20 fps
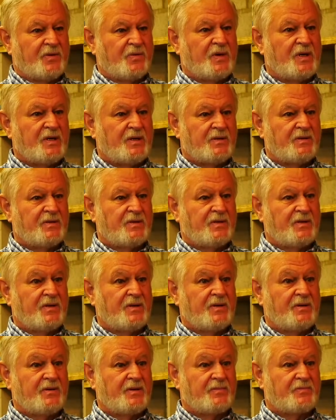Well,
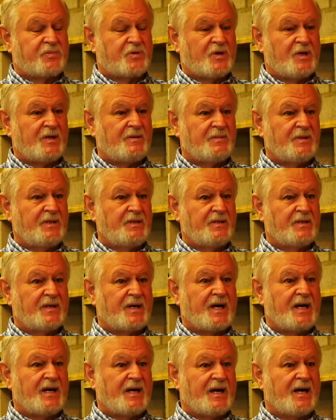probably,
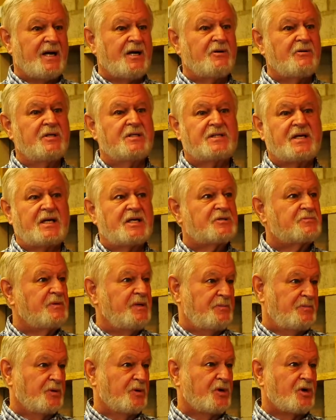I always ask
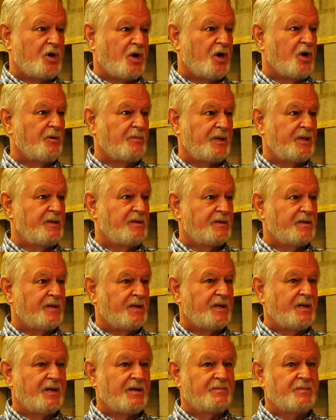people to call me.
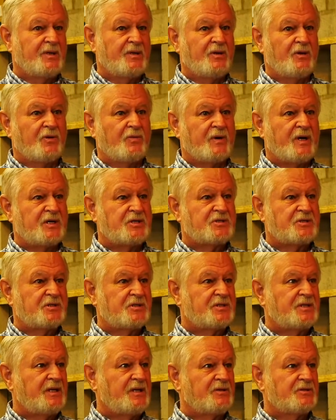I'm in no rush to
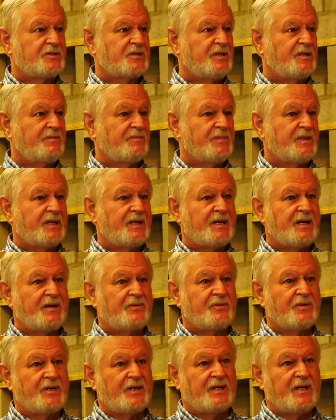sell something. I
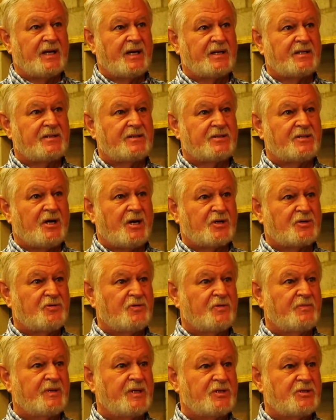really like to talk to
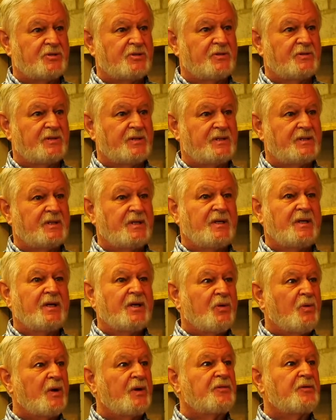them, make sure that
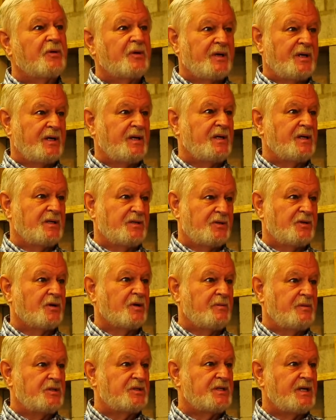what they're getting, they're
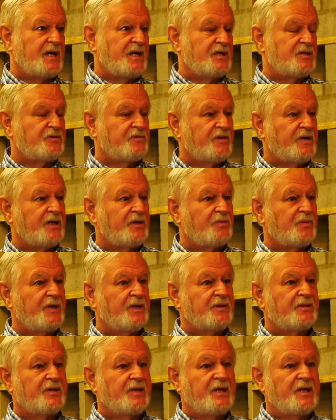going to be satisfied with.